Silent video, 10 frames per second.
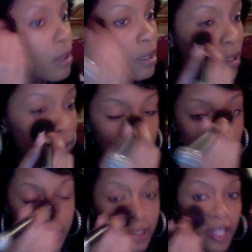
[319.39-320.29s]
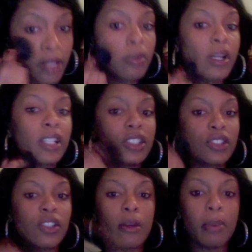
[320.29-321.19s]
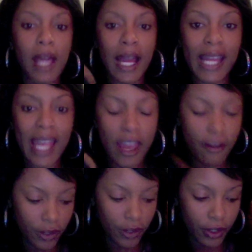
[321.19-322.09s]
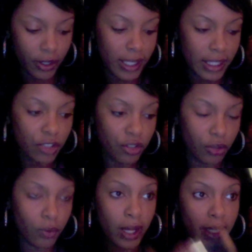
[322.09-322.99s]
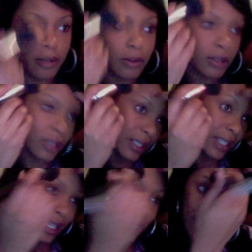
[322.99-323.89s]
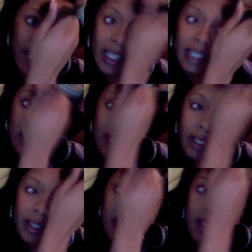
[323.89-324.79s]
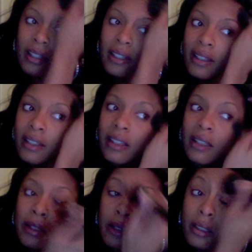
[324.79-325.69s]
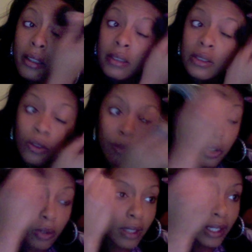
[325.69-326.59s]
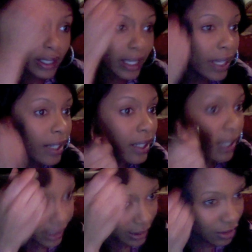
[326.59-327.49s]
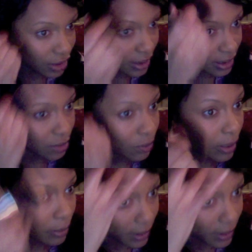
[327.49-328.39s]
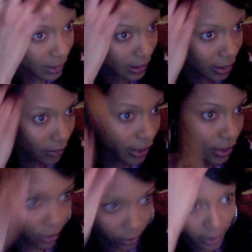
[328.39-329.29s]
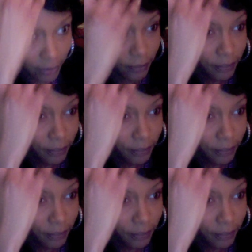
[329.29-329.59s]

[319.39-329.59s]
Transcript: If you use another brush, it's going to apply it heavier, and then you're going to wind up looking kind of cakey. So if you don't like that, I suggest this way because that's how I do it.